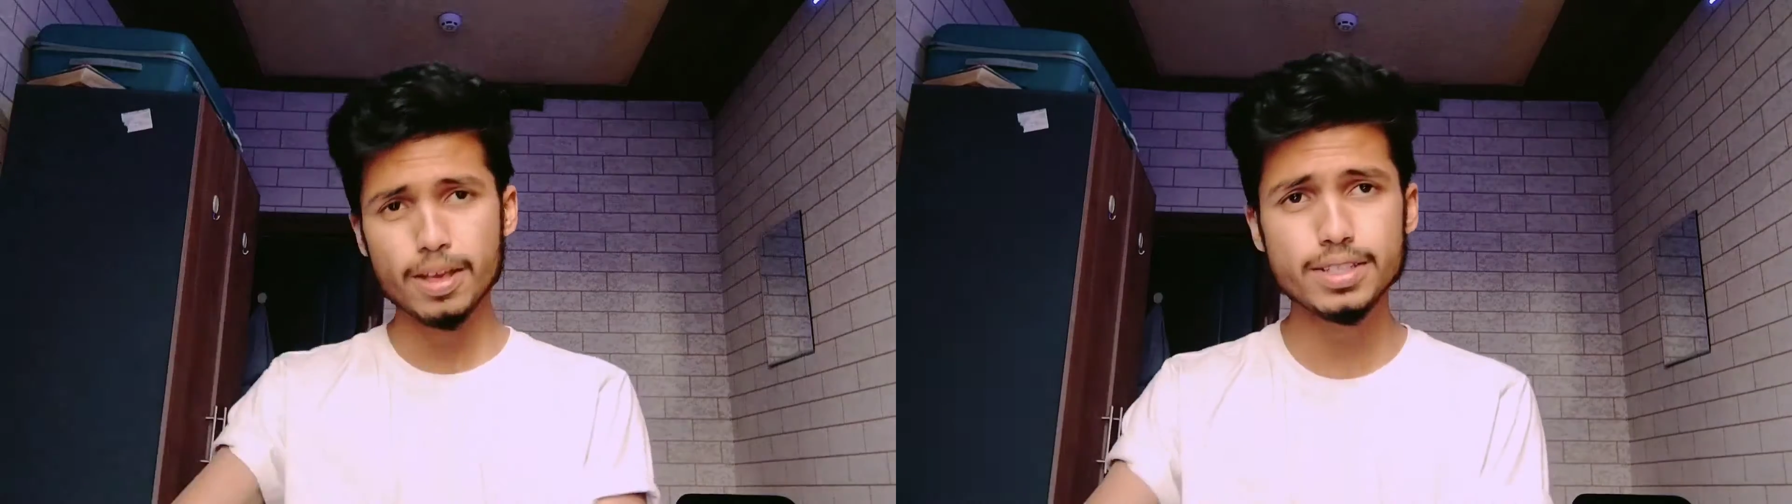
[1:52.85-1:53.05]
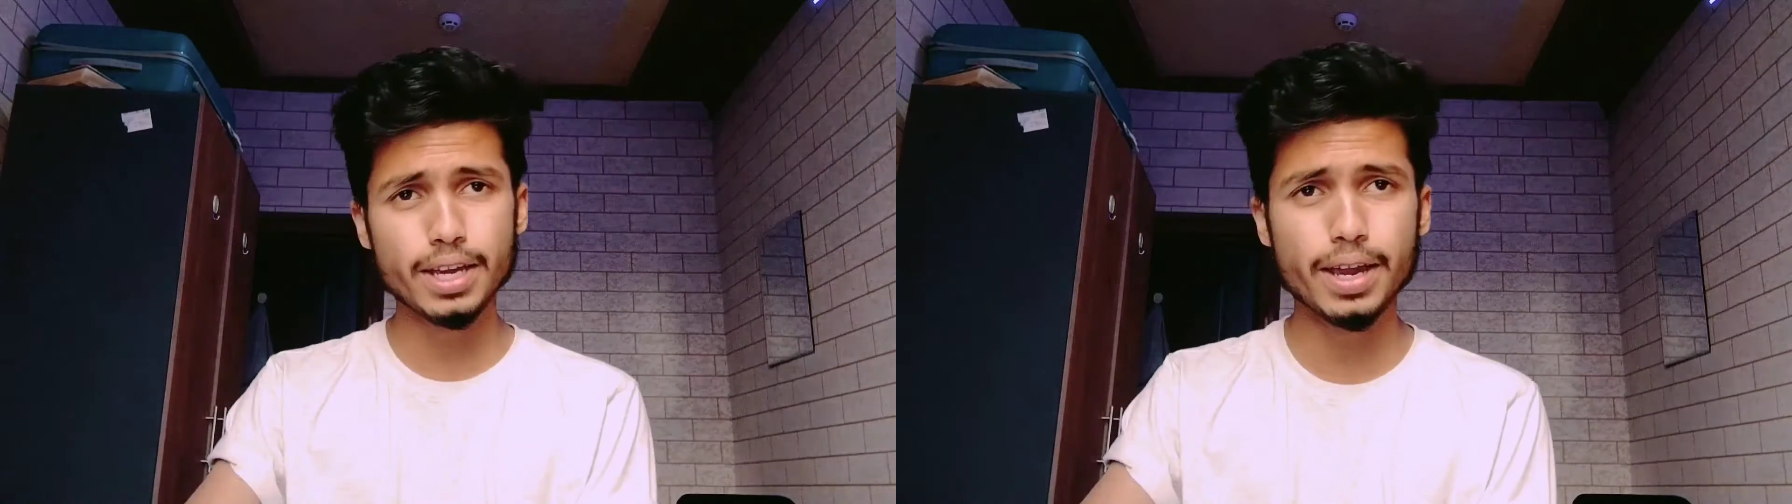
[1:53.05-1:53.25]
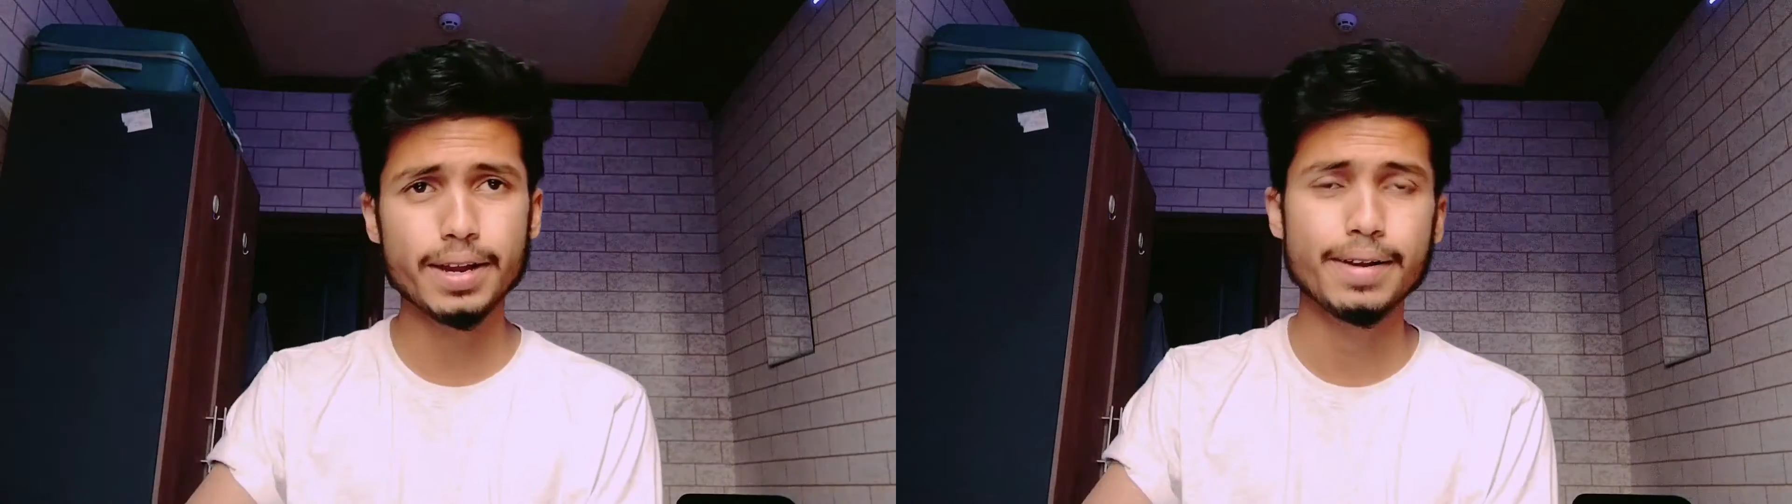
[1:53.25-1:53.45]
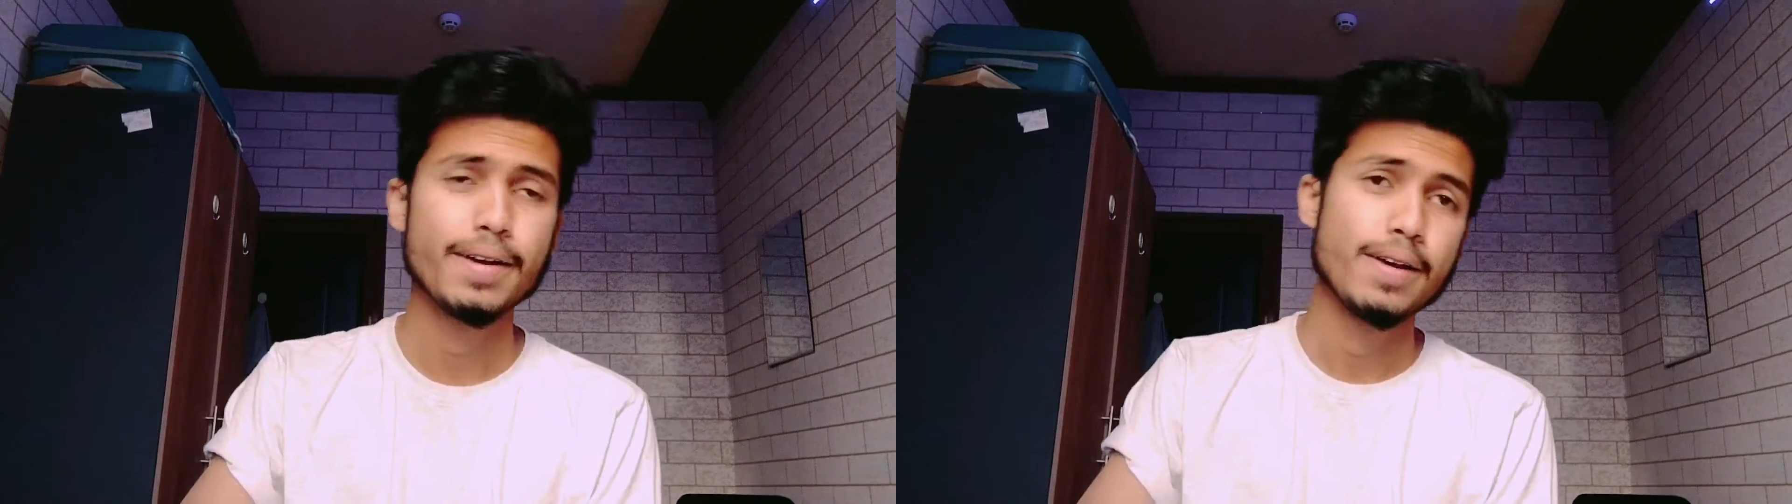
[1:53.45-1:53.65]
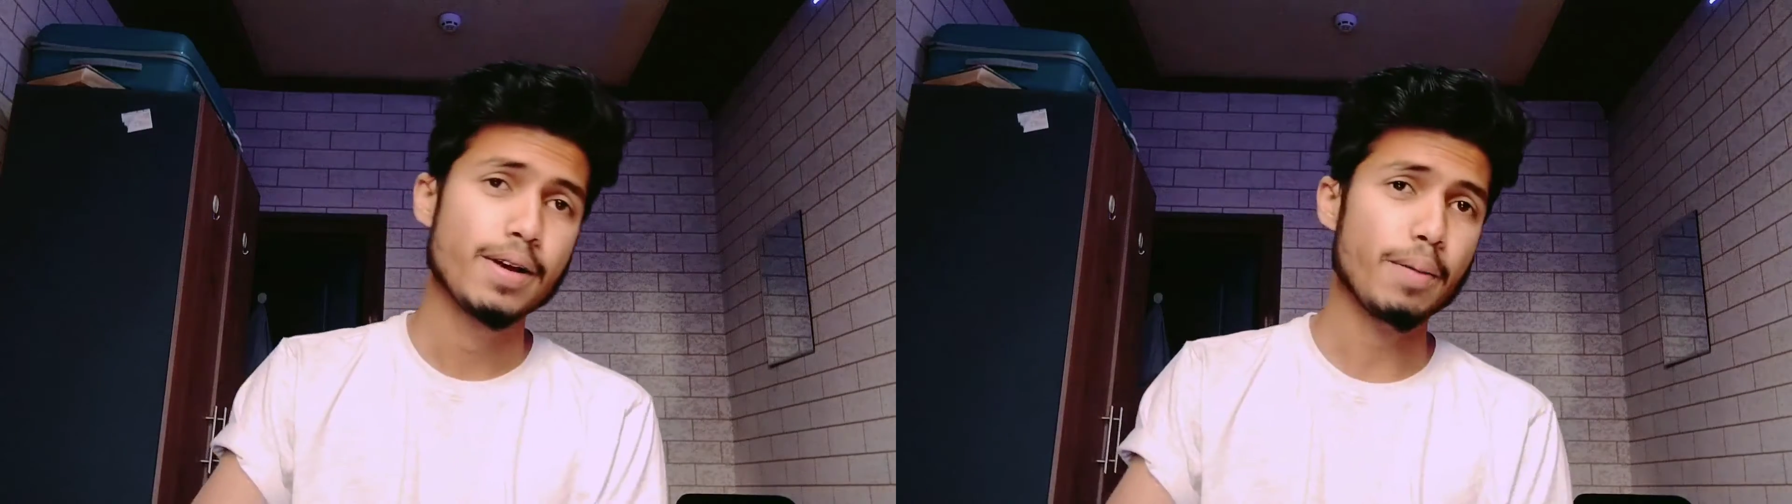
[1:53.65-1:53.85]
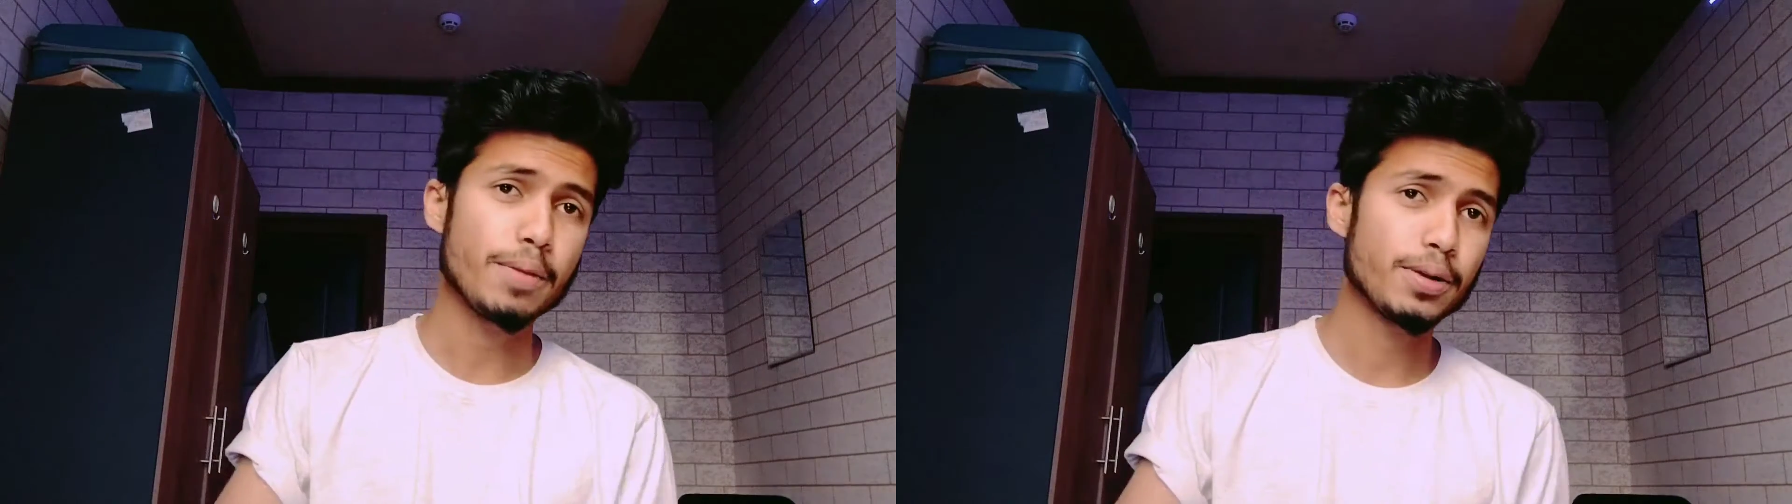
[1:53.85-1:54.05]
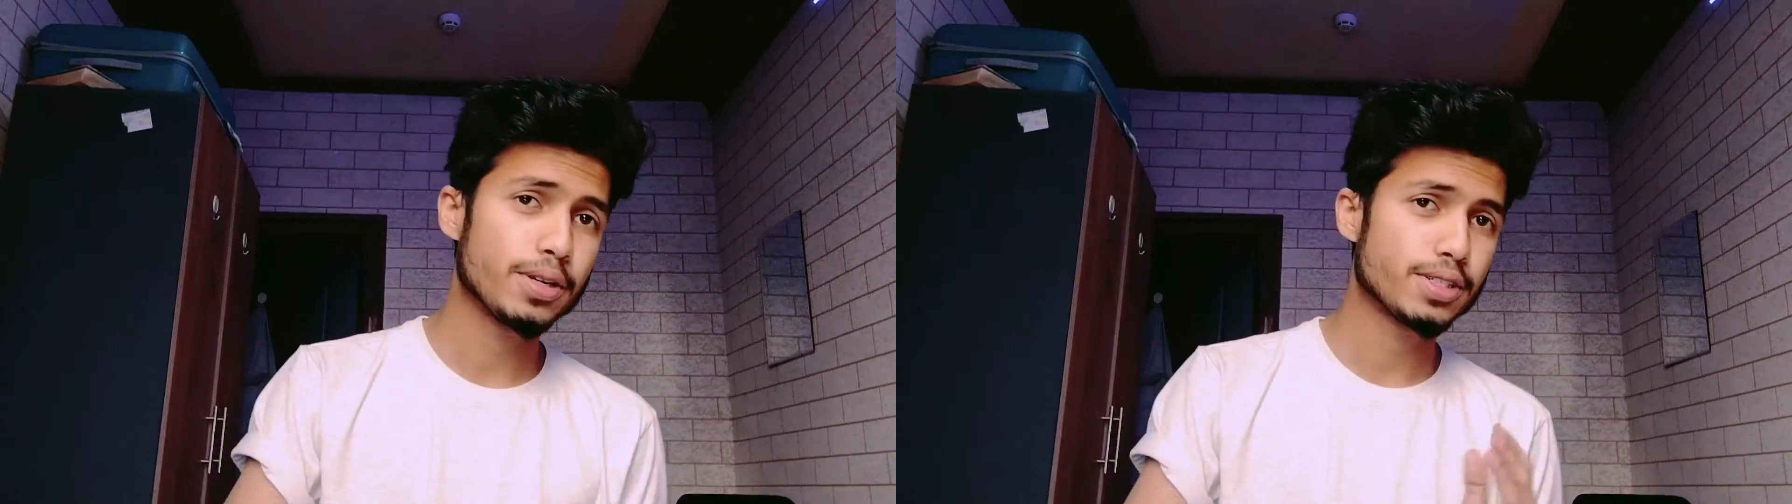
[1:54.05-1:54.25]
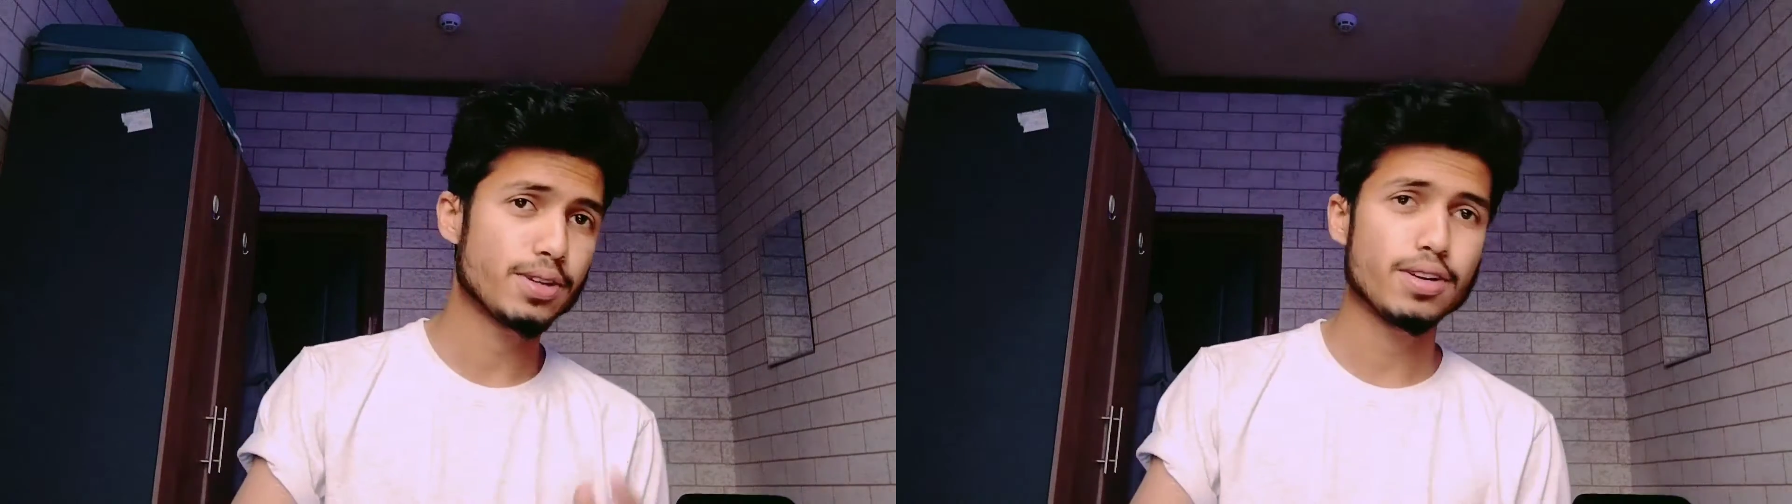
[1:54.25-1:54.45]
Second, coming to
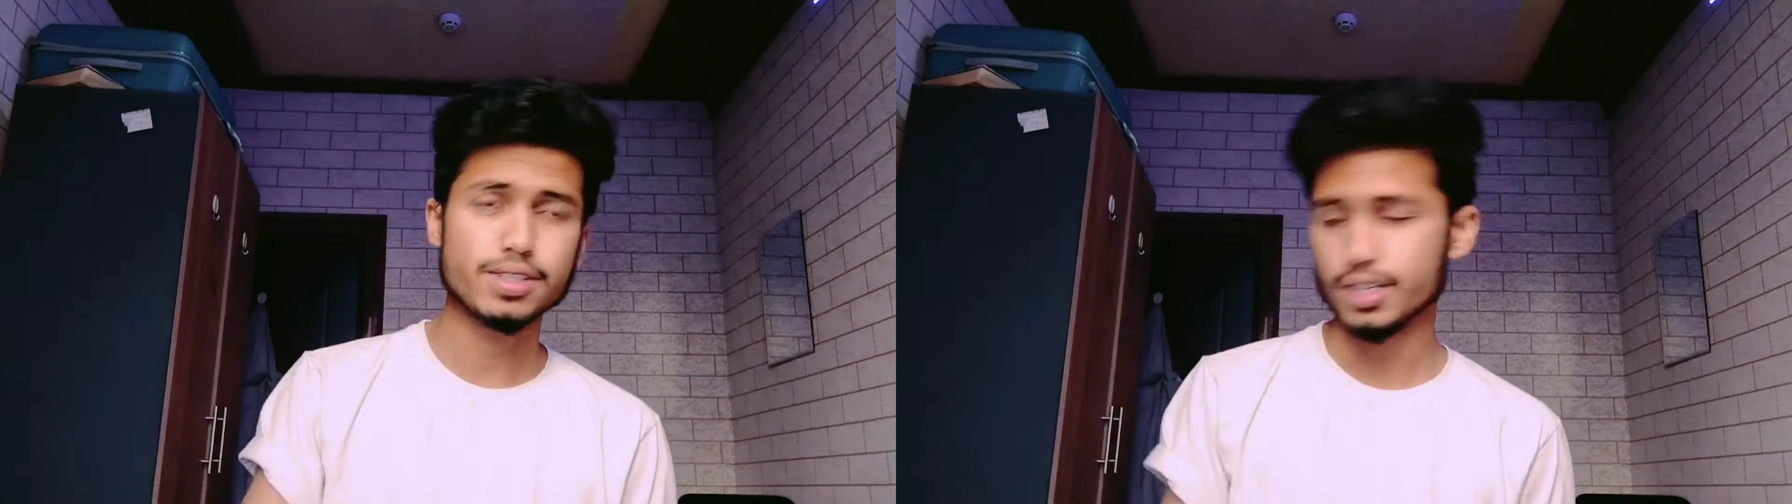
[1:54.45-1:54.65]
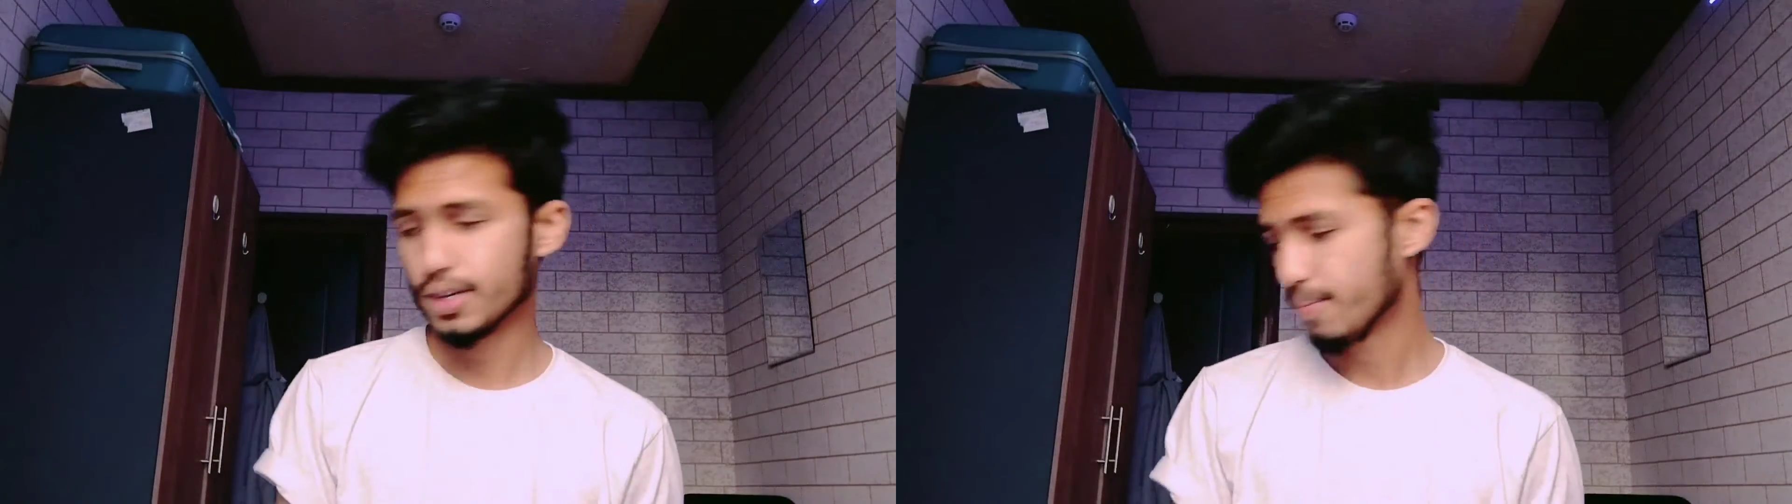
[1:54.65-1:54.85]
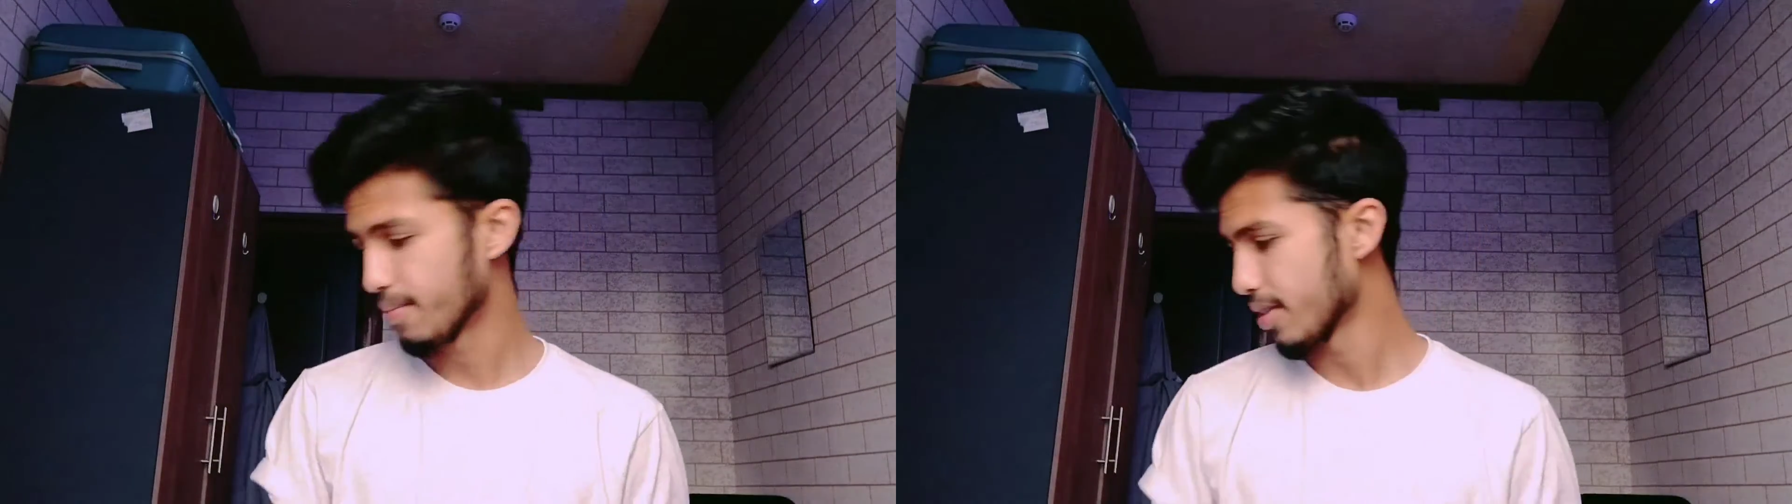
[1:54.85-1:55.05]
histology.